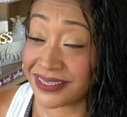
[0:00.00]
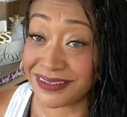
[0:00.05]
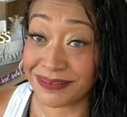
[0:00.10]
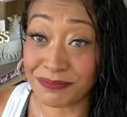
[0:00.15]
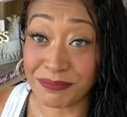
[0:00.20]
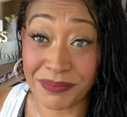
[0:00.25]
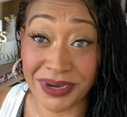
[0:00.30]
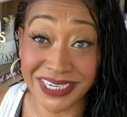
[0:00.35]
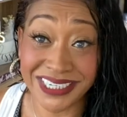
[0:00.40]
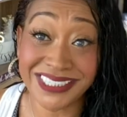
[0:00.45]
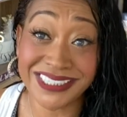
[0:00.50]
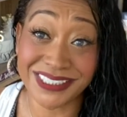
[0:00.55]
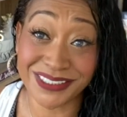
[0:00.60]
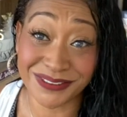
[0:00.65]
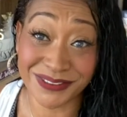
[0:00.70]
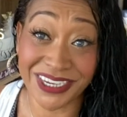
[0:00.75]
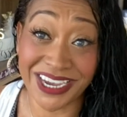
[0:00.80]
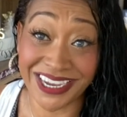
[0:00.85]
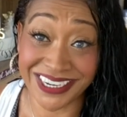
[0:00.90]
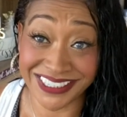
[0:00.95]
money
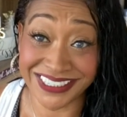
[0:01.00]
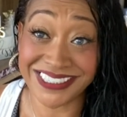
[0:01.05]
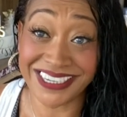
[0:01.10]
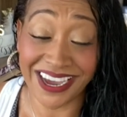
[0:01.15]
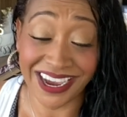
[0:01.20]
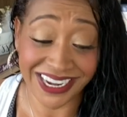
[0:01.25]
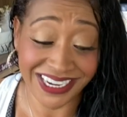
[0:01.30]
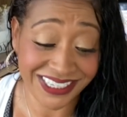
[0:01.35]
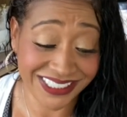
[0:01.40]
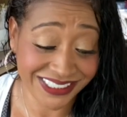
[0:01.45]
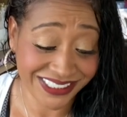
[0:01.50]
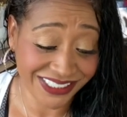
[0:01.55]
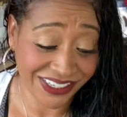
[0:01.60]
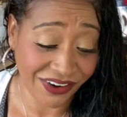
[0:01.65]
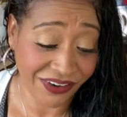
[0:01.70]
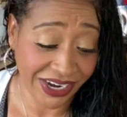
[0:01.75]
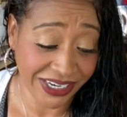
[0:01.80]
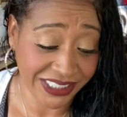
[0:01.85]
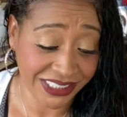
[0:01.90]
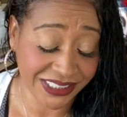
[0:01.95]
is kind of tight
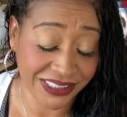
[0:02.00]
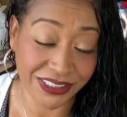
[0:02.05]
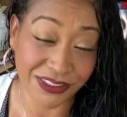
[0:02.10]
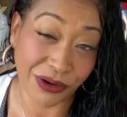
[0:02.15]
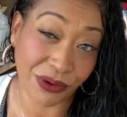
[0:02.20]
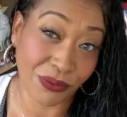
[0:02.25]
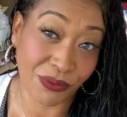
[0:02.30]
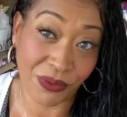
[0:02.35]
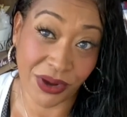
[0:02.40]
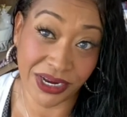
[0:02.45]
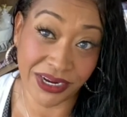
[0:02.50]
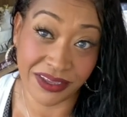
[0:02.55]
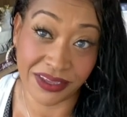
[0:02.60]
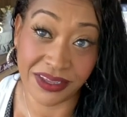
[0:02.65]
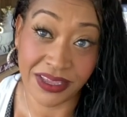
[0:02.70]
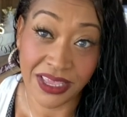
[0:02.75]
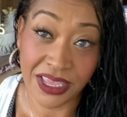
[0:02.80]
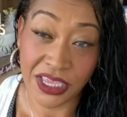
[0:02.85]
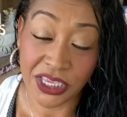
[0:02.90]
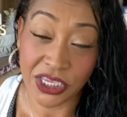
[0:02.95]
so i just don't want to